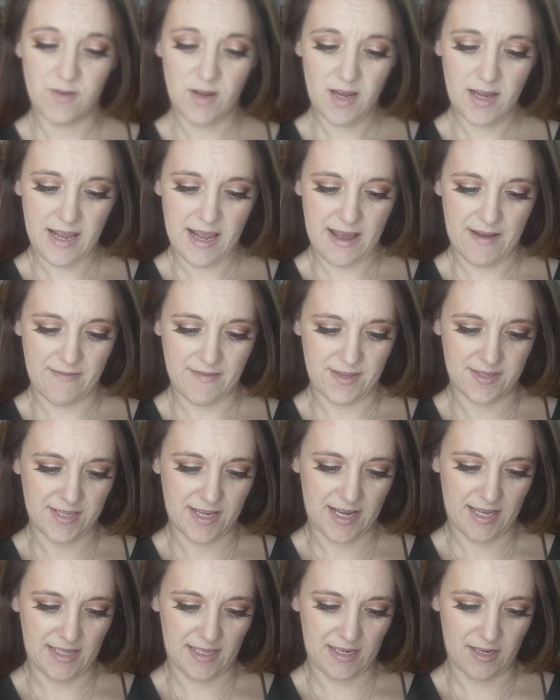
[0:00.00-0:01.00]
do not have
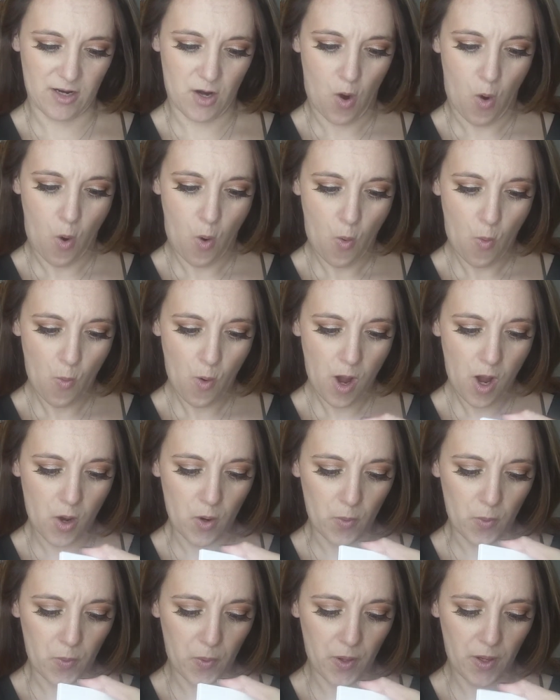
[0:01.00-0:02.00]
this highlighter.
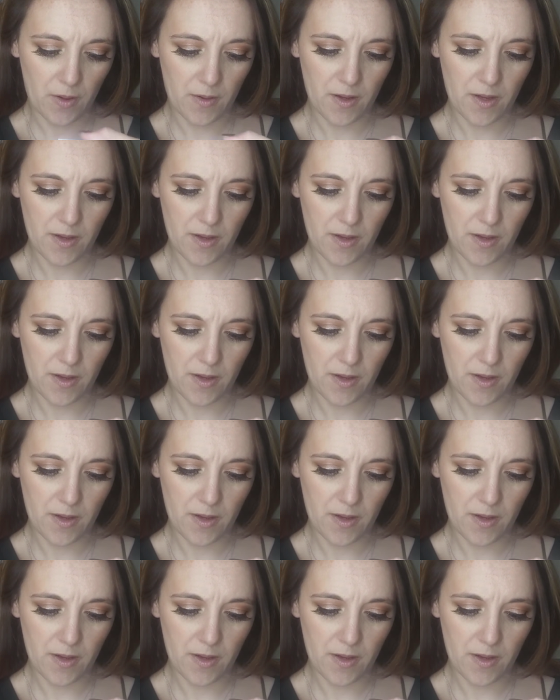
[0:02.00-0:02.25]
Whoa!